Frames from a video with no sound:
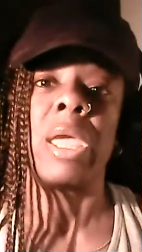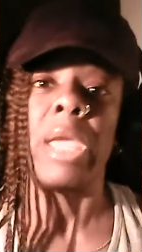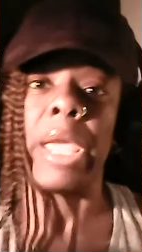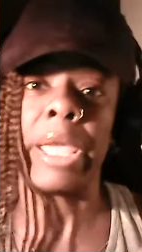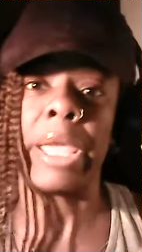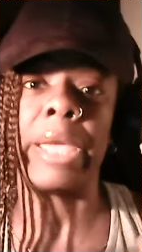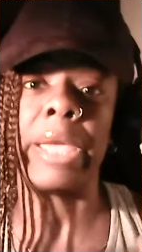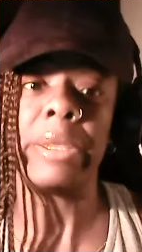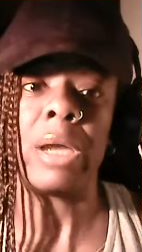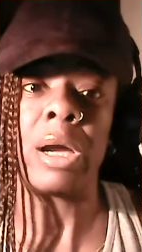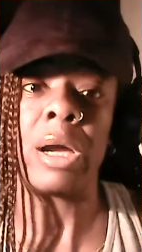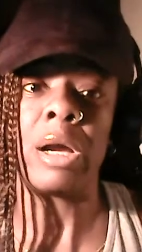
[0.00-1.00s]
and
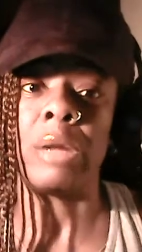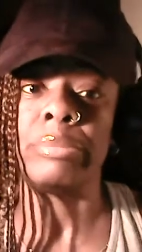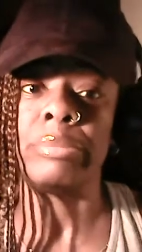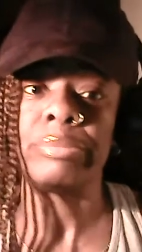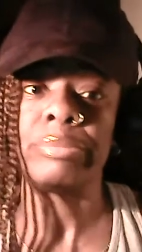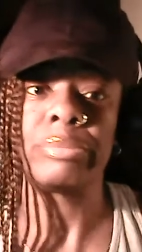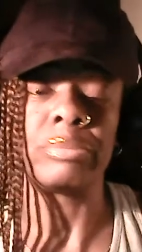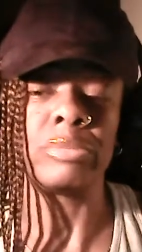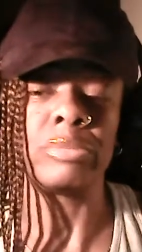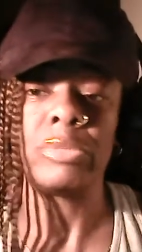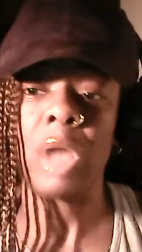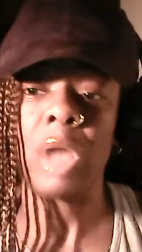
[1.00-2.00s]

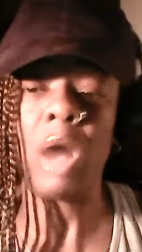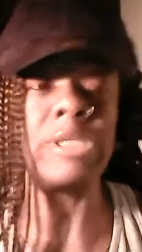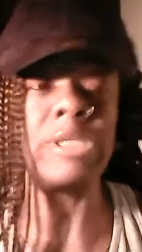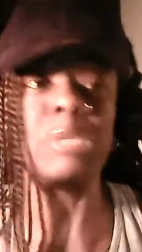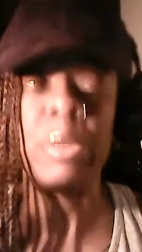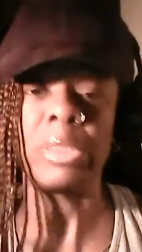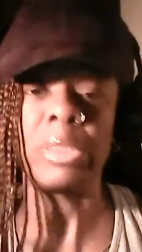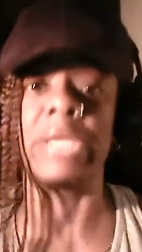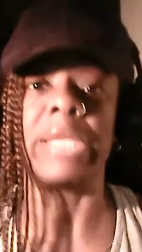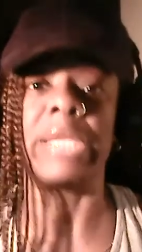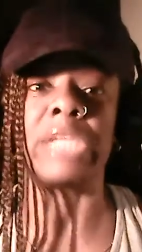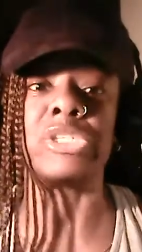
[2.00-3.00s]
all these people
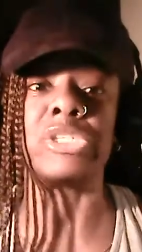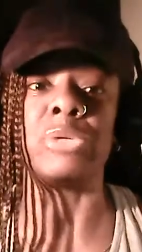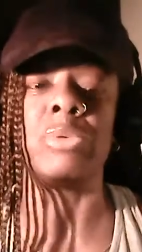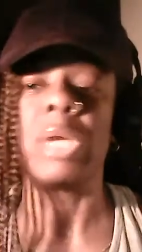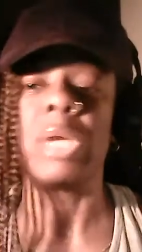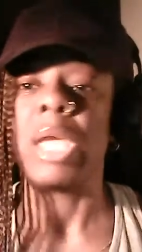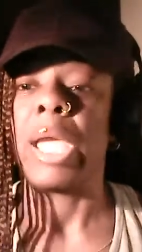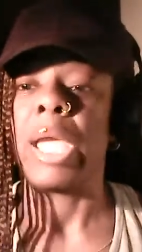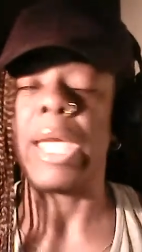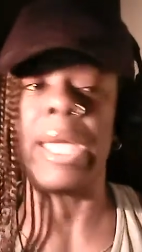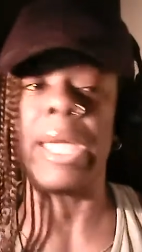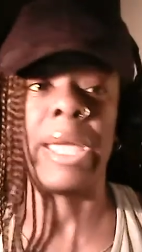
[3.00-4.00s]
looking at you,
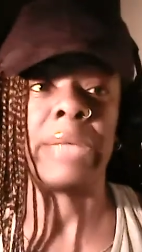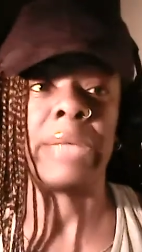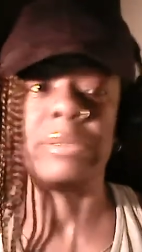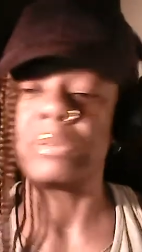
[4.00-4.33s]
and